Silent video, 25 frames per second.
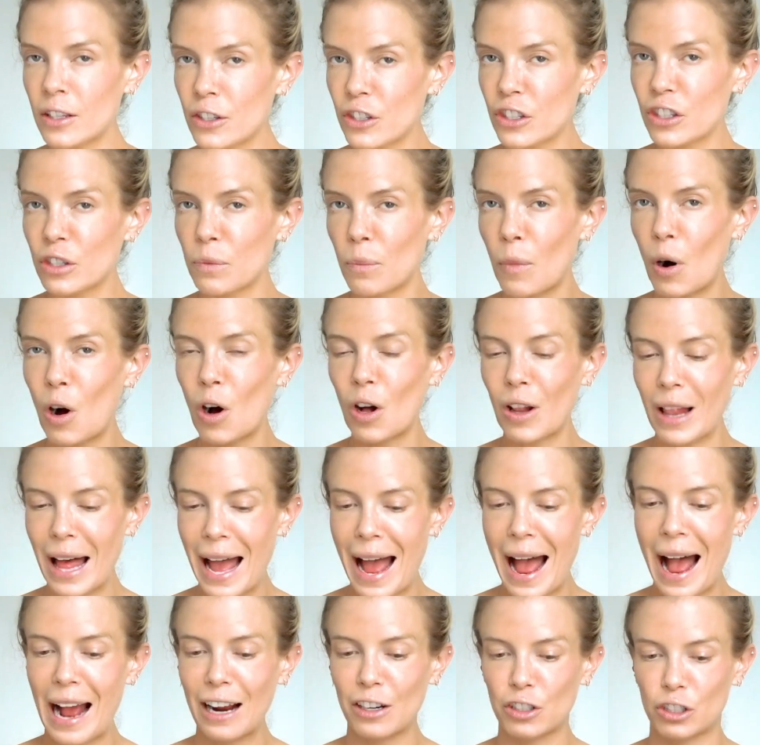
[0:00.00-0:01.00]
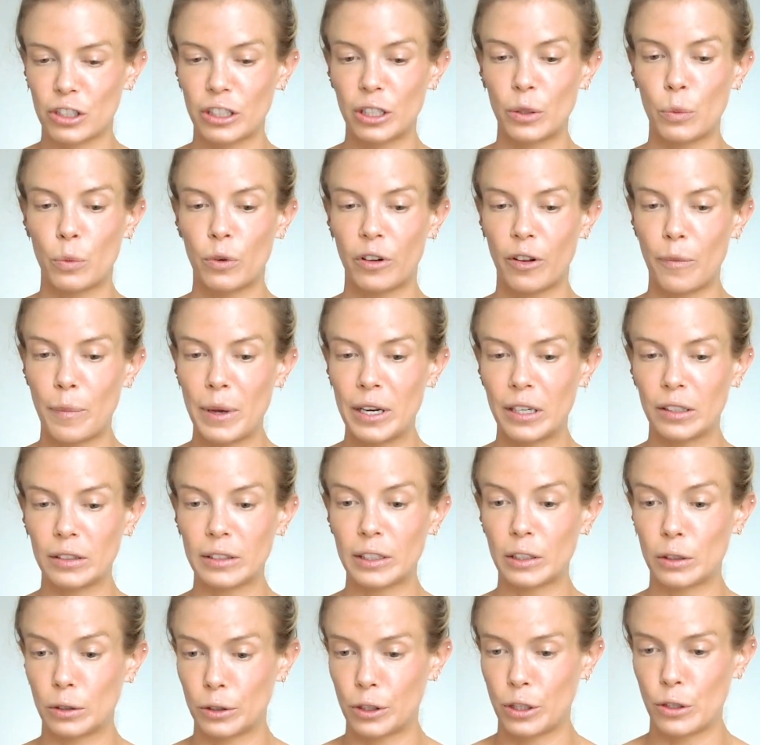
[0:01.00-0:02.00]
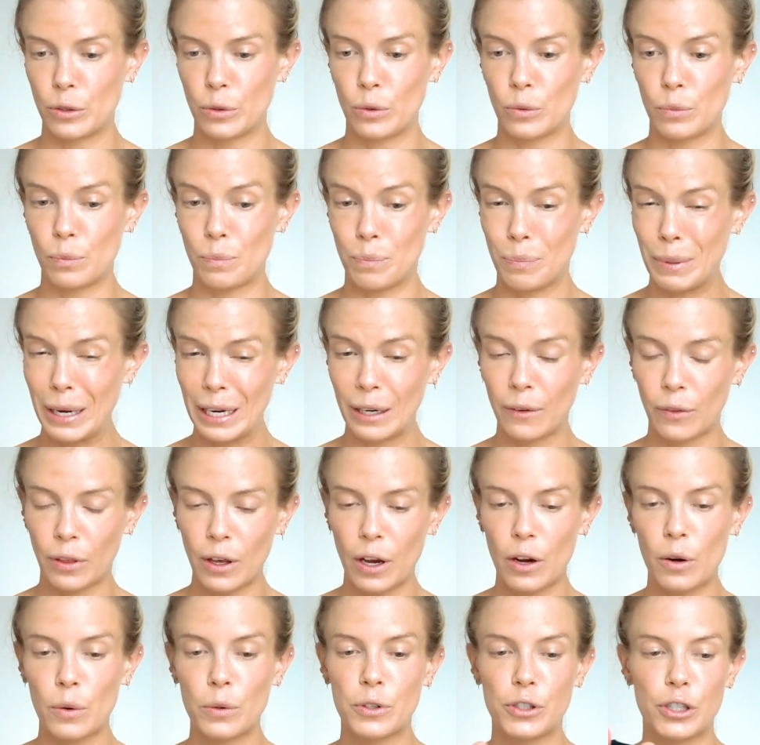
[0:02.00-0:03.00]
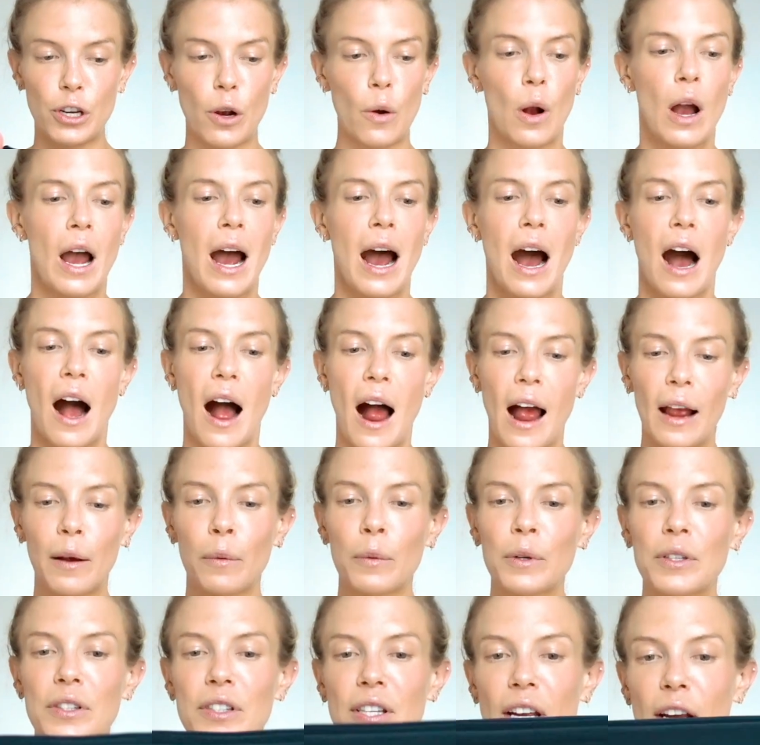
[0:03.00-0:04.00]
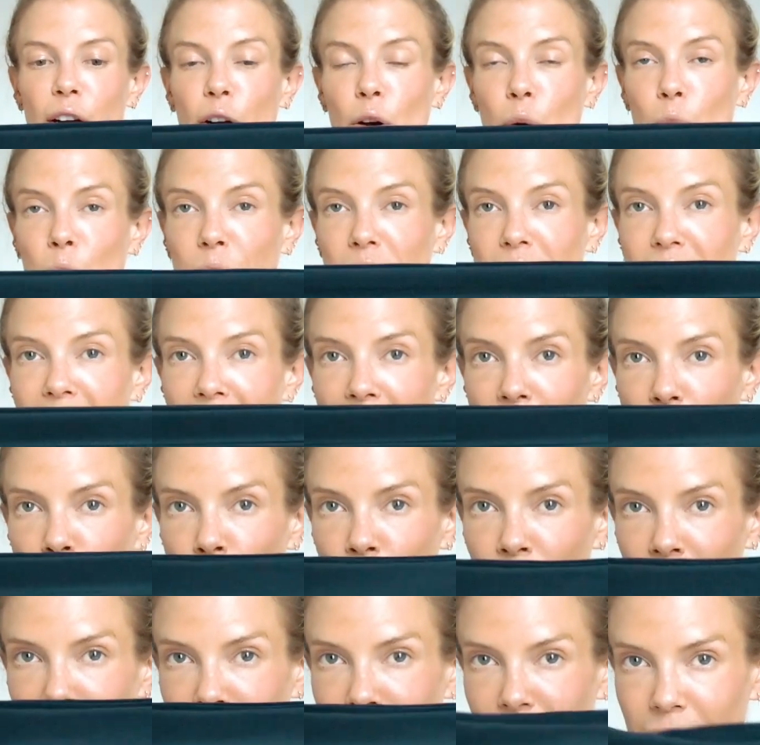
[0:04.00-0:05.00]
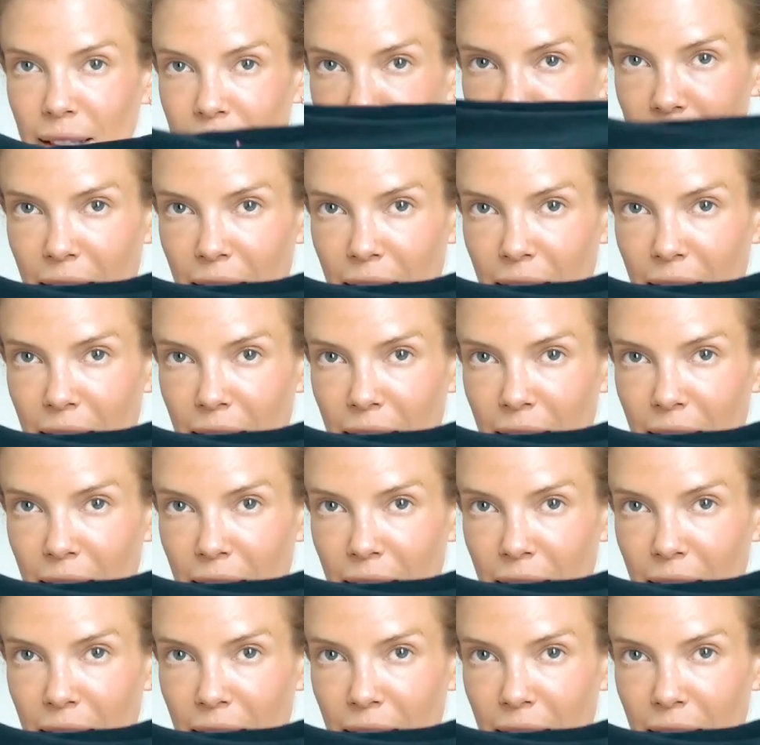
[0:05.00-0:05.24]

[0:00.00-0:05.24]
this small actually would have been a little too big though. So I would say go down in